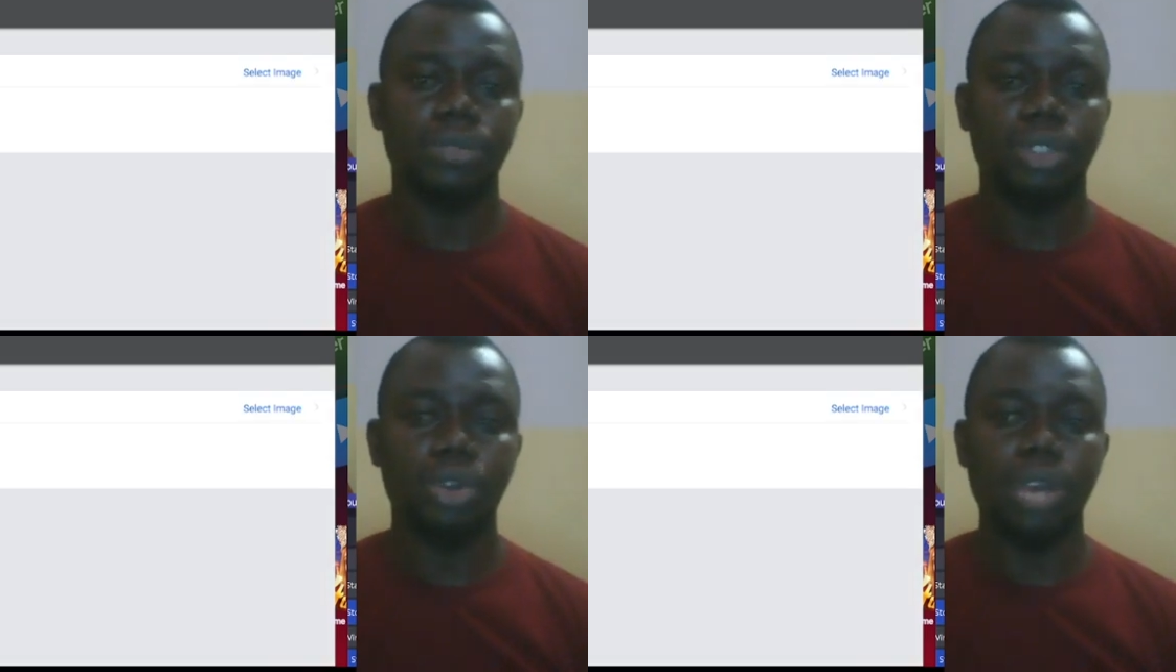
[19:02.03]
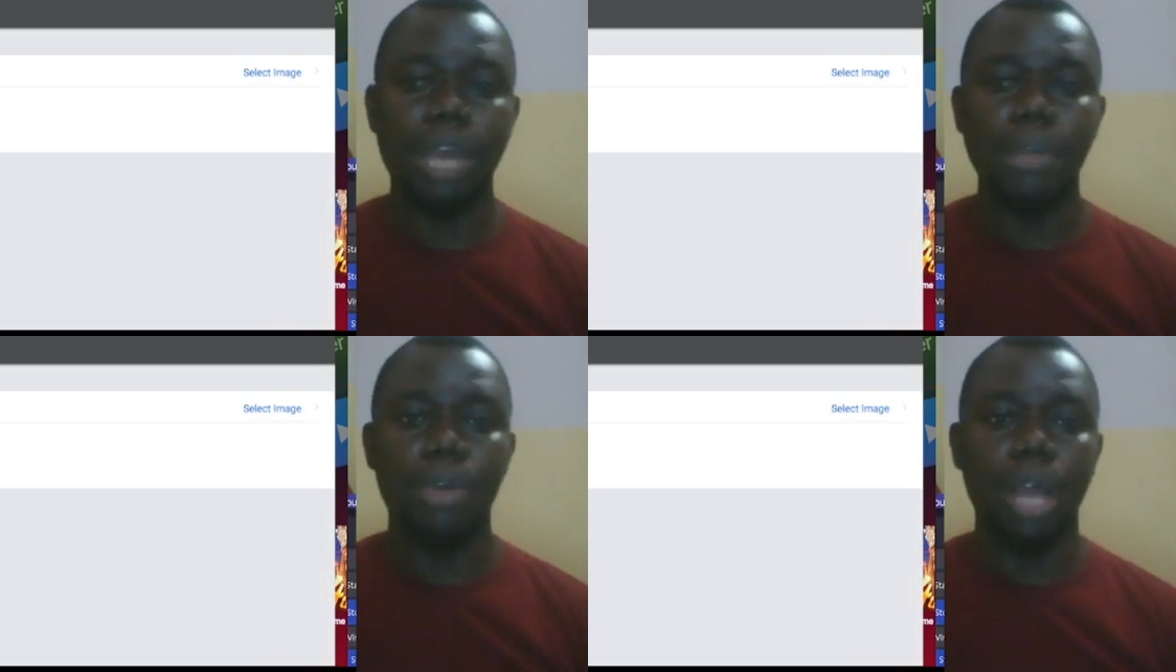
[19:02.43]
So
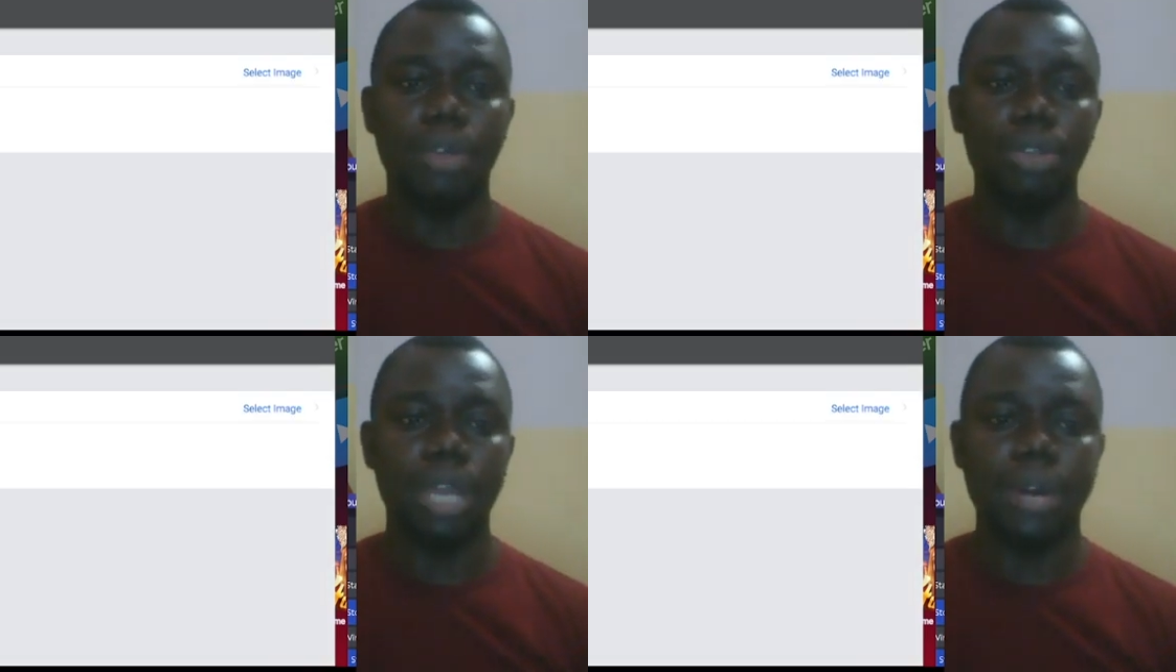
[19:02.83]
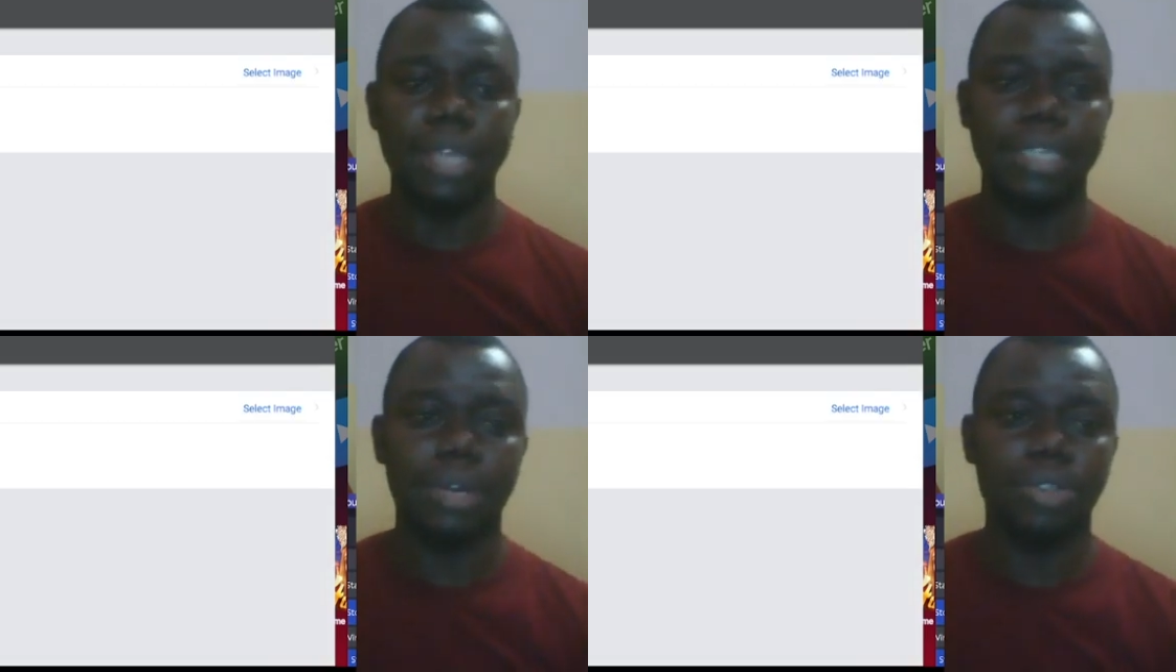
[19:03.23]
let me go and do that
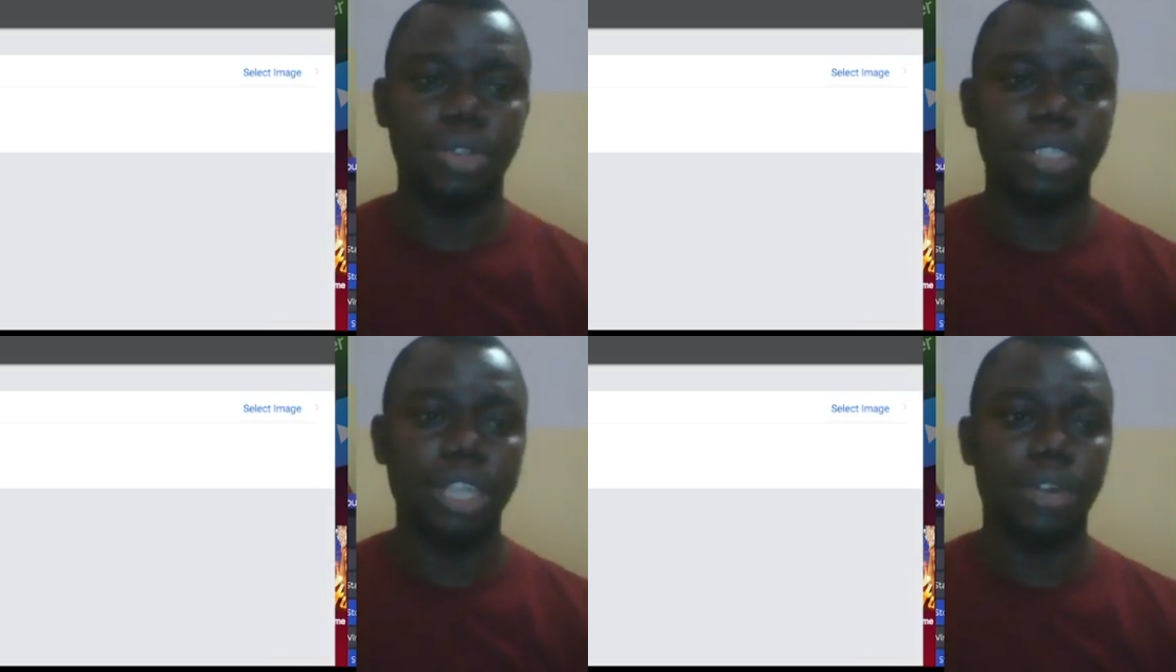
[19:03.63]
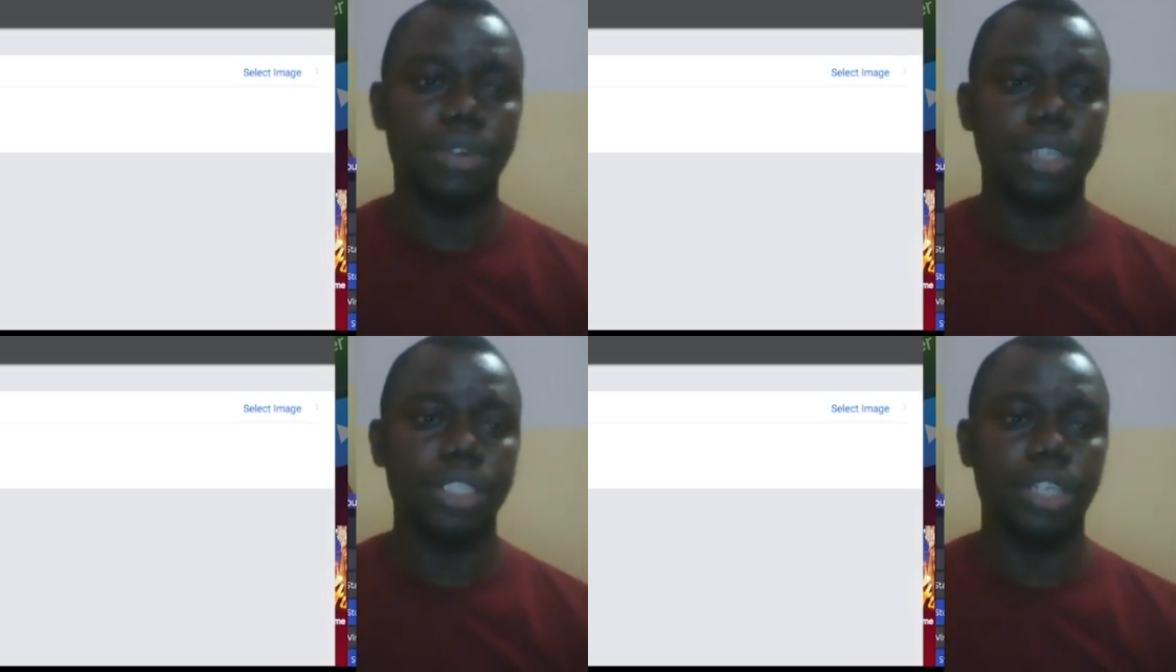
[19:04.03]
right now. So instead of
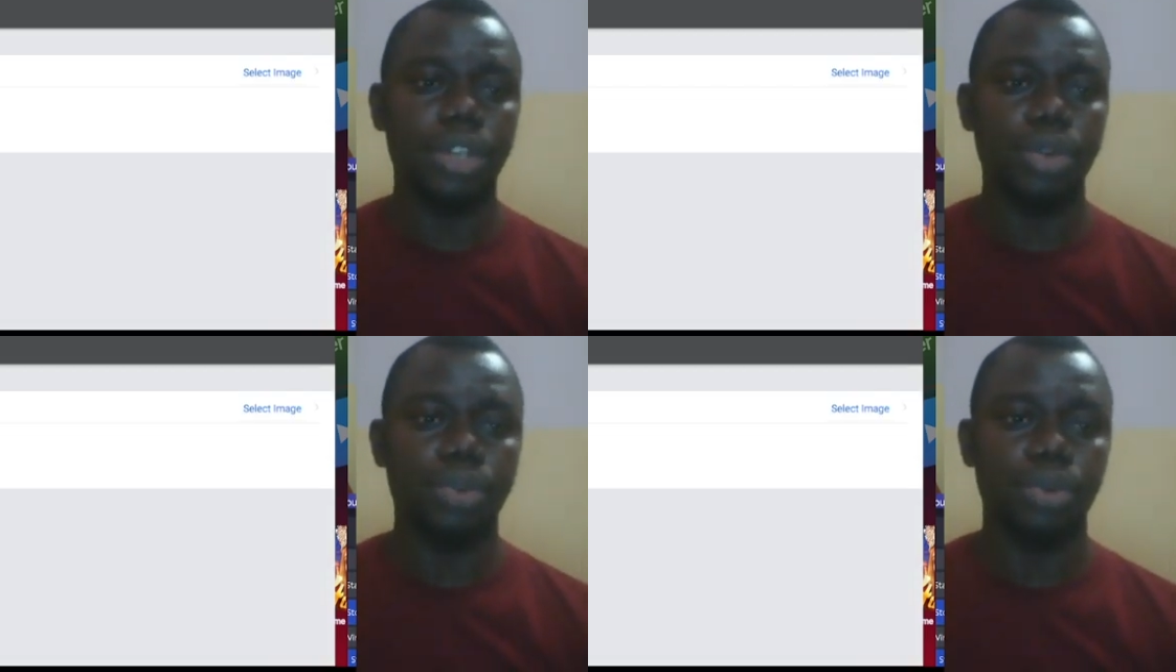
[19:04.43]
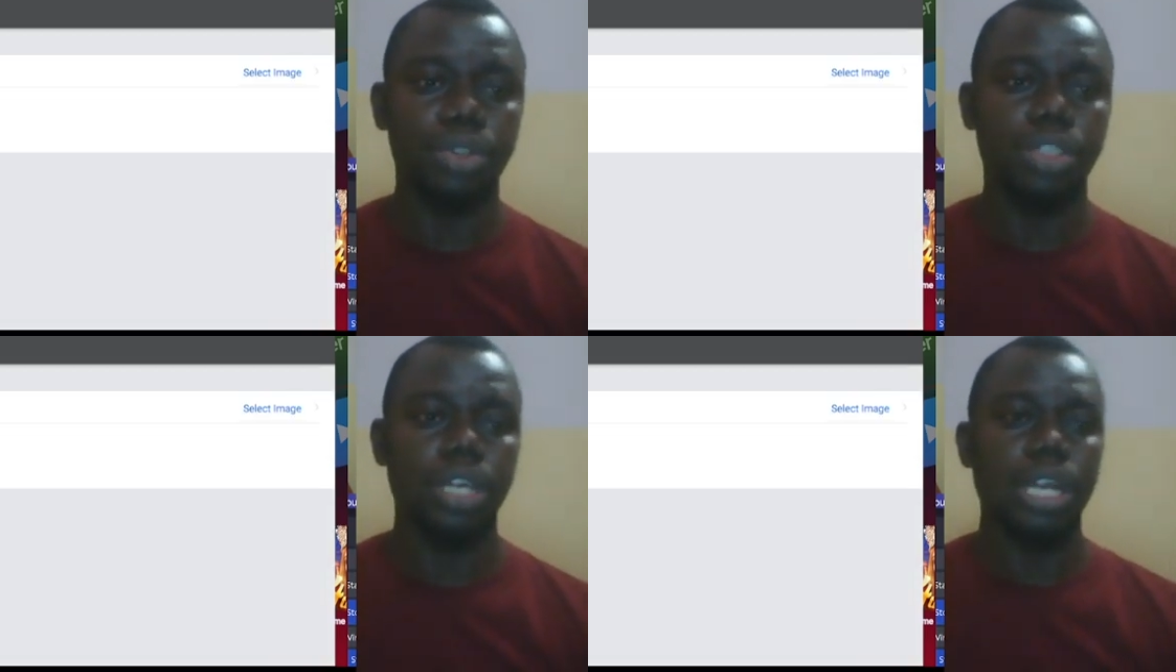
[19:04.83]
creating a new
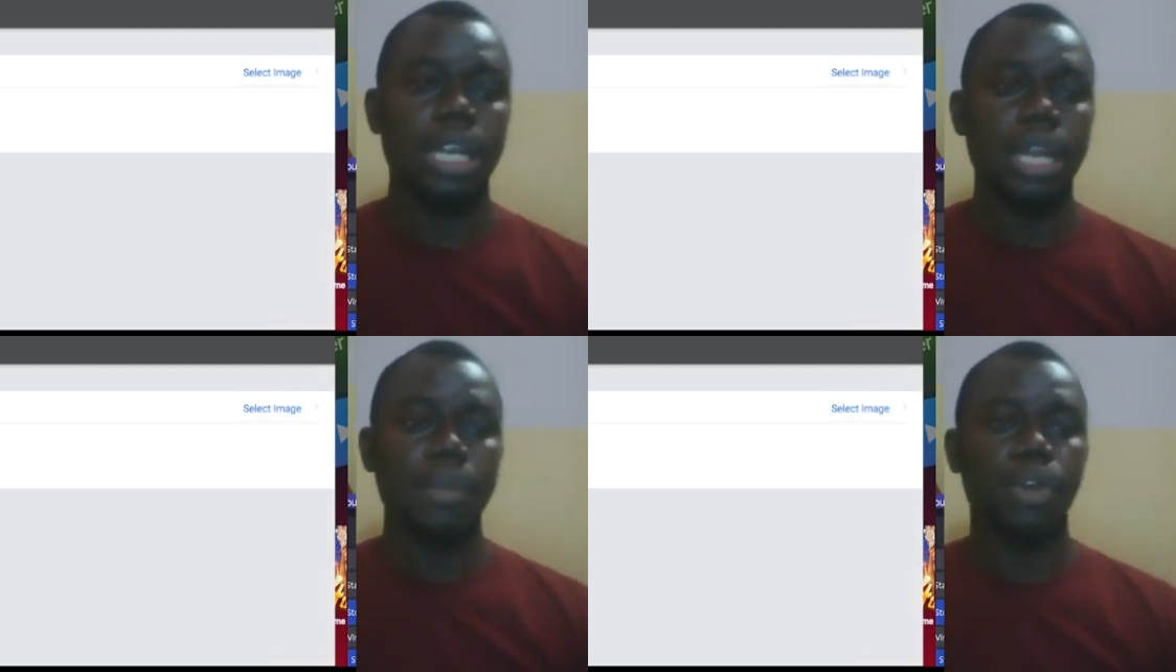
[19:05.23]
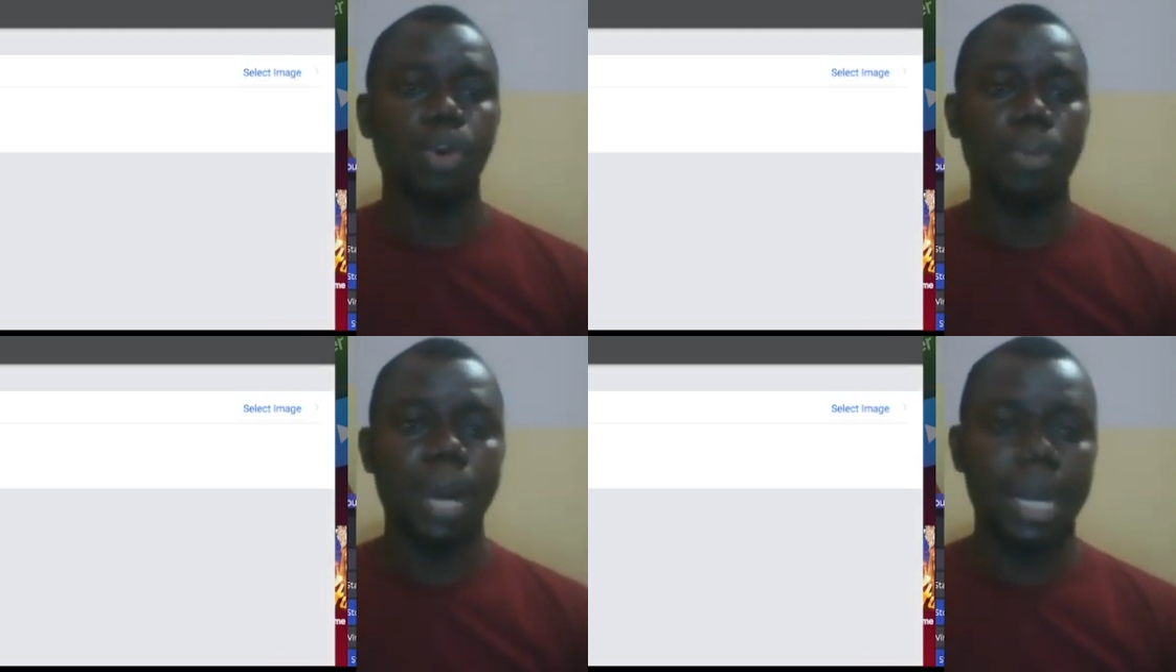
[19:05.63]
post, let me go
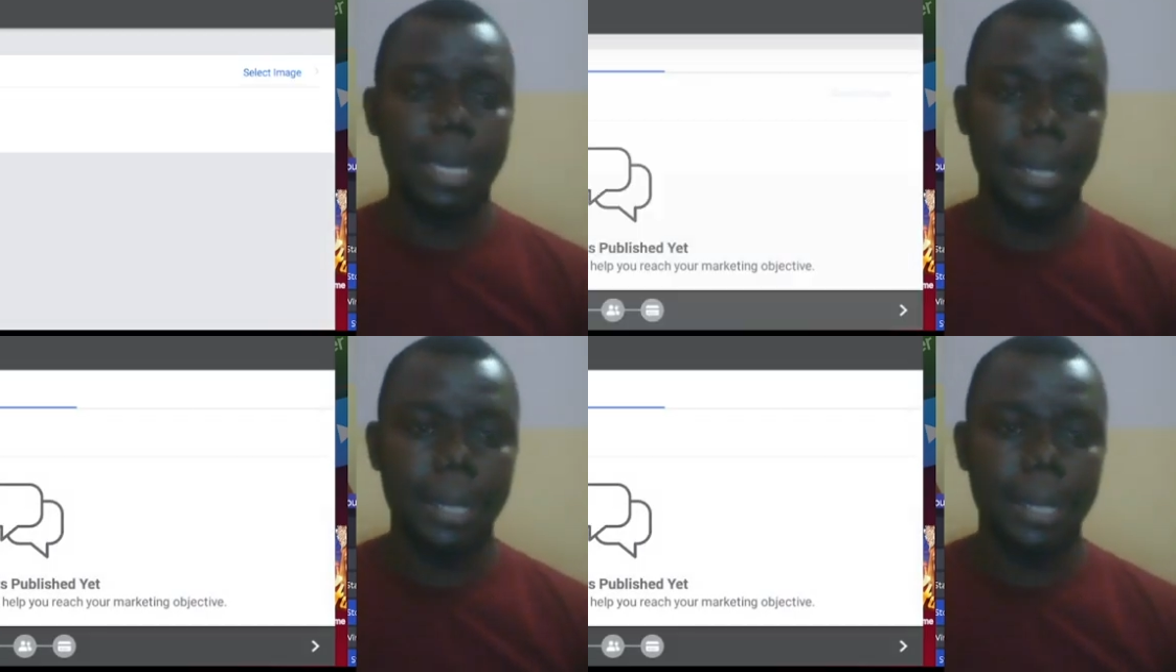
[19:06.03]
back